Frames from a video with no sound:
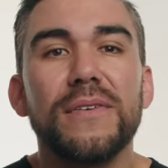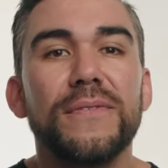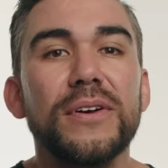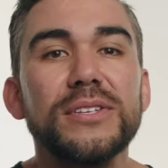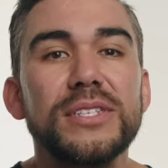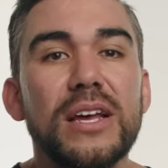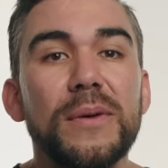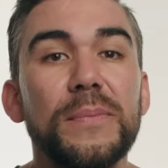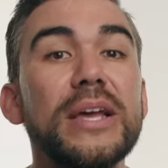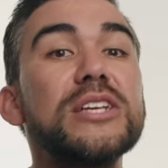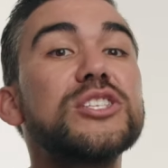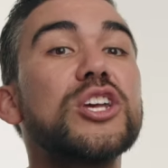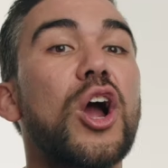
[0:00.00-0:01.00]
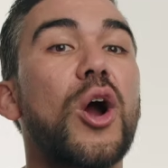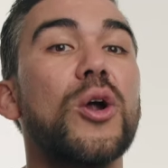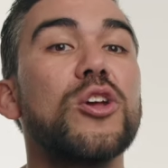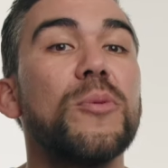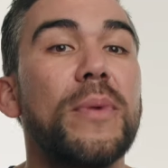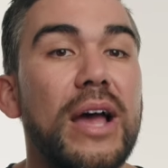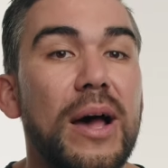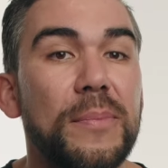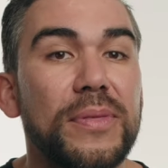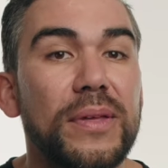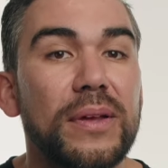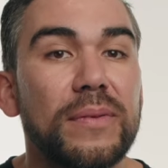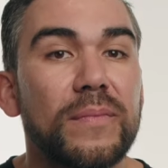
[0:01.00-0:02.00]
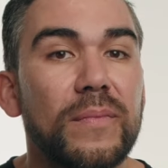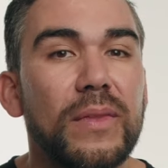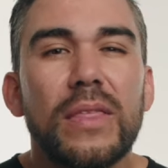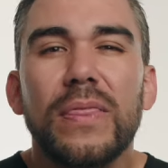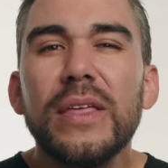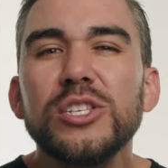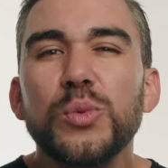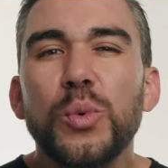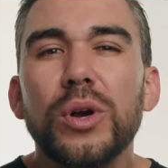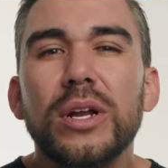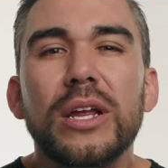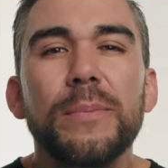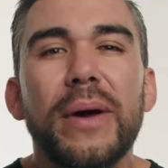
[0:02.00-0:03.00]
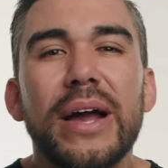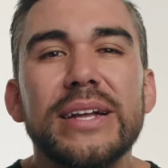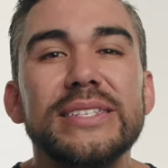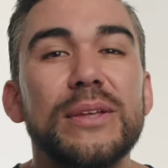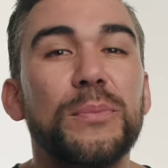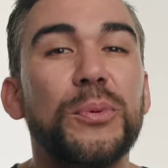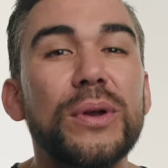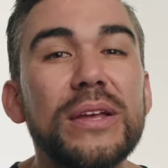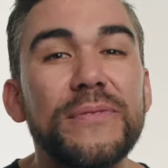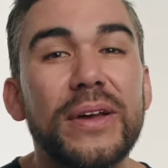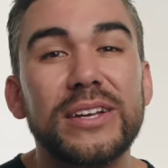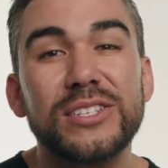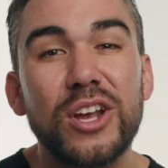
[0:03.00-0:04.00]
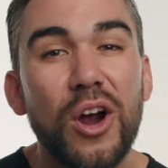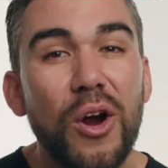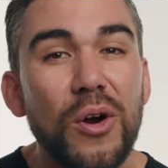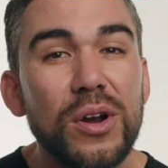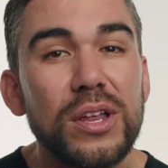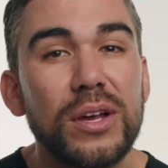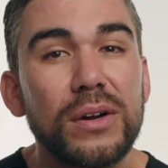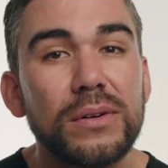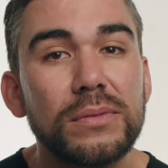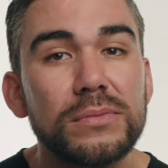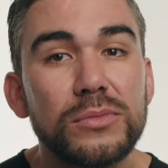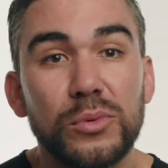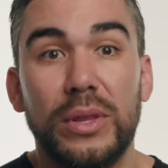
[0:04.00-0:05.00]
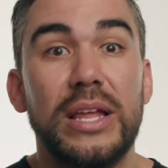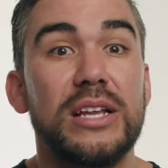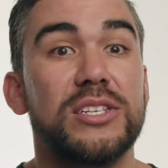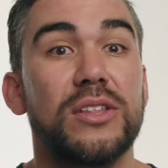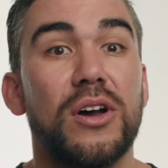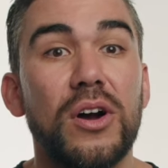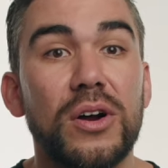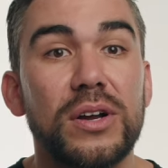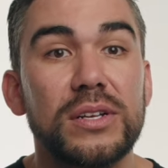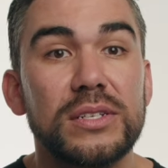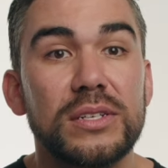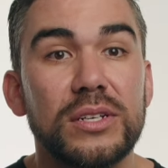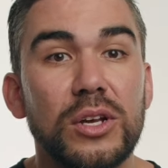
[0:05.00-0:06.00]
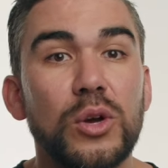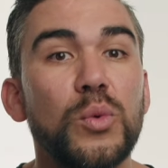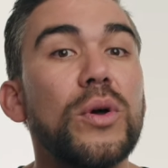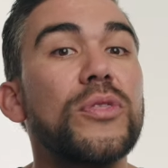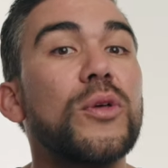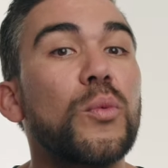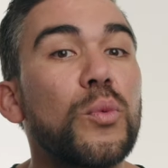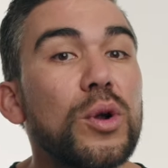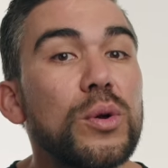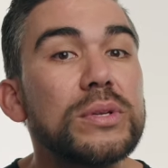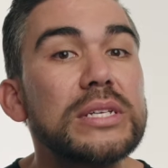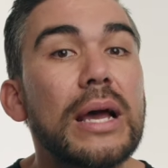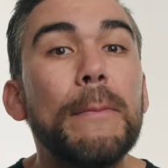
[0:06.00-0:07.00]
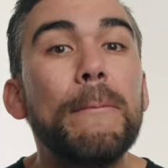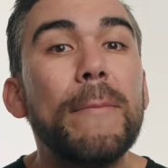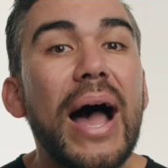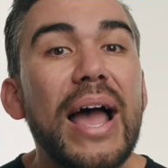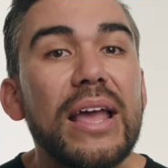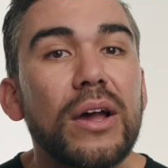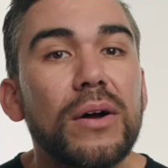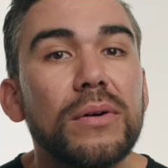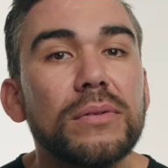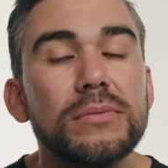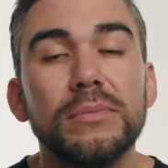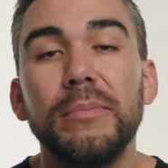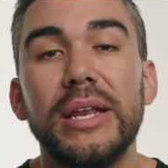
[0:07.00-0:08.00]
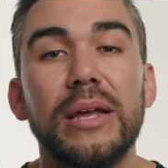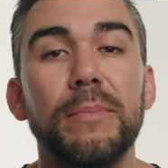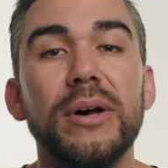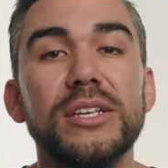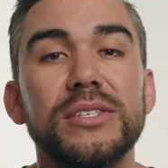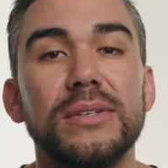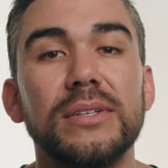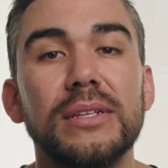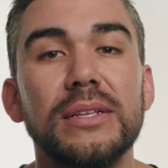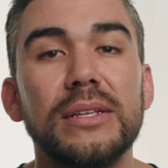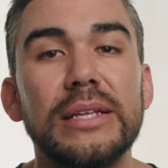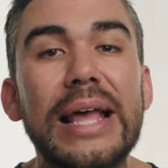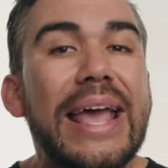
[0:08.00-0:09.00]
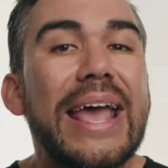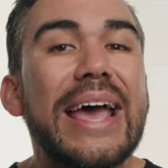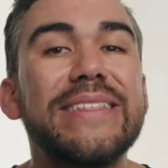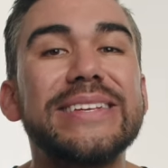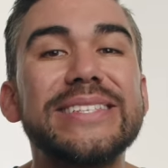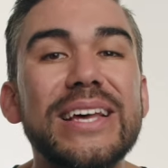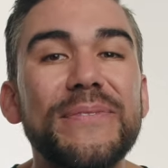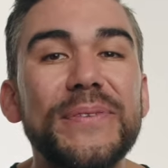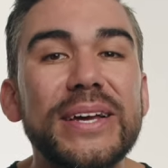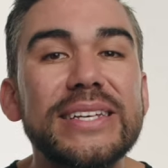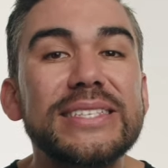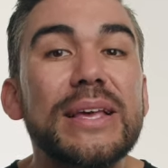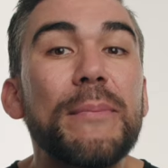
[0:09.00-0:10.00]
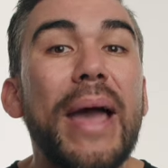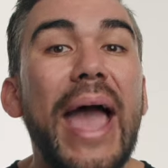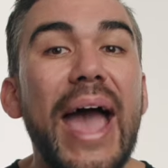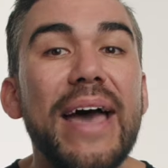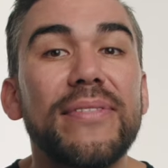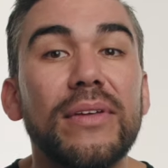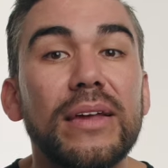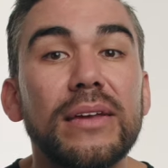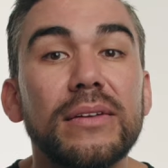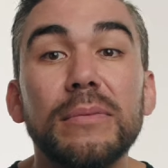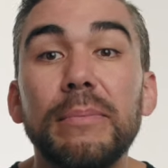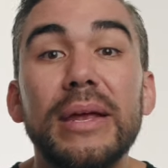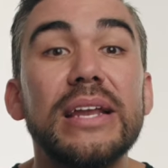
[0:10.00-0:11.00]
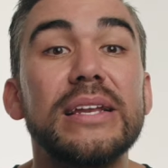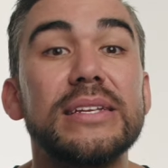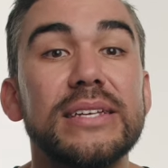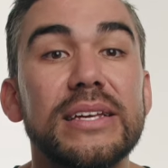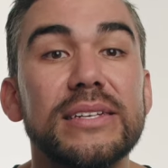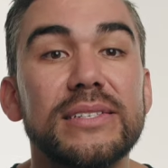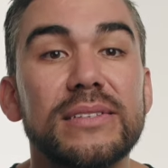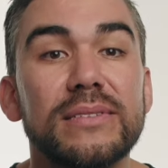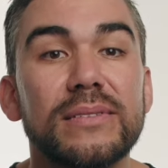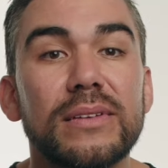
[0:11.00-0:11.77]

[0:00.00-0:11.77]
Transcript: First up is cardiomyopathy. This word combines the prefix cardio, relating to the heart, with the root myo, meaning muscle, and the suffix pathy meaning disease.